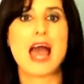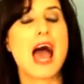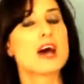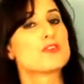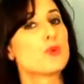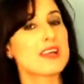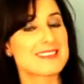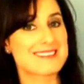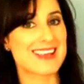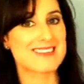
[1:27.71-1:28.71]
How do I
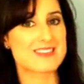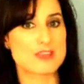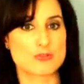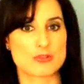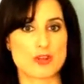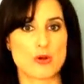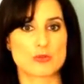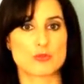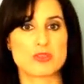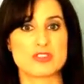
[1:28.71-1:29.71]
discuss these
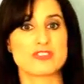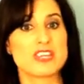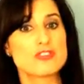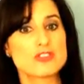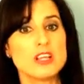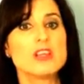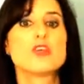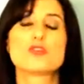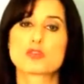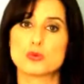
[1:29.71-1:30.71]
results with the teacher,
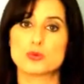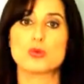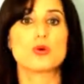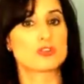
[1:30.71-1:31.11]
school or